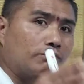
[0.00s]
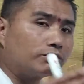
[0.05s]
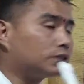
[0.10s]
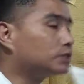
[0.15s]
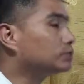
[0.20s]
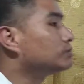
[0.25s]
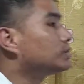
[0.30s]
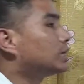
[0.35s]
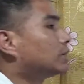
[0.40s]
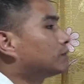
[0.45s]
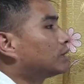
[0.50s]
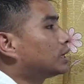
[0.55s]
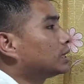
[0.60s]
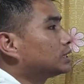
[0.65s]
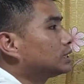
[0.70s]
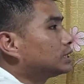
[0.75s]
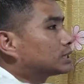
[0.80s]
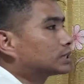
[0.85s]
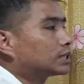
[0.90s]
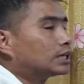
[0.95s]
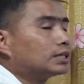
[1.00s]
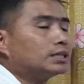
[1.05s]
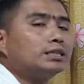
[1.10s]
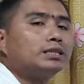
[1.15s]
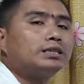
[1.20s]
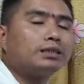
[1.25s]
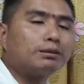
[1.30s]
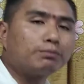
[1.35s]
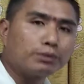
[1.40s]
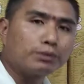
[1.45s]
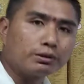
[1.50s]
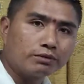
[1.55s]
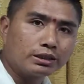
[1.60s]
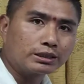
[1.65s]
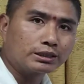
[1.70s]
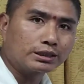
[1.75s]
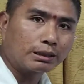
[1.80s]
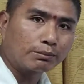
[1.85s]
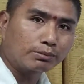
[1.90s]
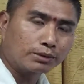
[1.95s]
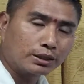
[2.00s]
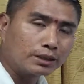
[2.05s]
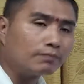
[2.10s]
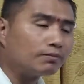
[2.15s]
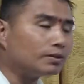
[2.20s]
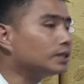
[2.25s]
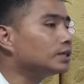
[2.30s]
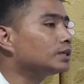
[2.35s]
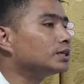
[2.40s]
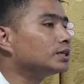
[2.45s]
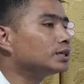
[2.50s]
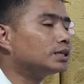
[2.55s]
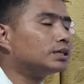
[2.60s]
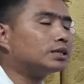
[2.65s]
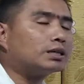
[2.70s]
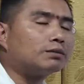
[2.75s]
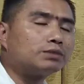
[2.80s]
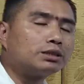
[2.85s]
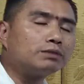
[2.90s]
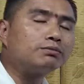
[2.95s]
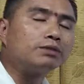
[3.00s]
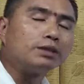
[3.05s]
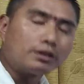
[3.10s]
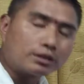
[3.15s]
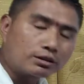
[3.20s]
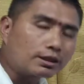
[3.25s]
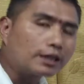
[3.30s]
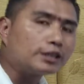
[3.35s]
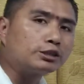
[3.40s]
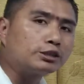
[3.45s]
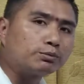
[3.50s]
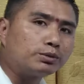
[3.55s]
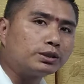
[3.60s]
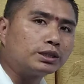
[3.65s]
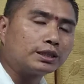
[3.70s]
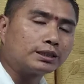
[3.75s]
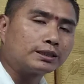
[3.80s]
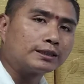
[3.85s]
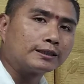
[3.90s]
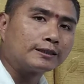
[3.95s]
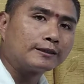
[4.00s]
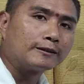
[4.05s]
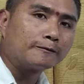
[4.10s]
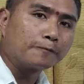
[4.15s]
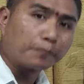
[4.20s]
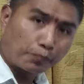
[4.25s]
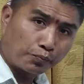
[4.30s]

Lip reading: which we have already studied in the previous chapter in terms of transpiration.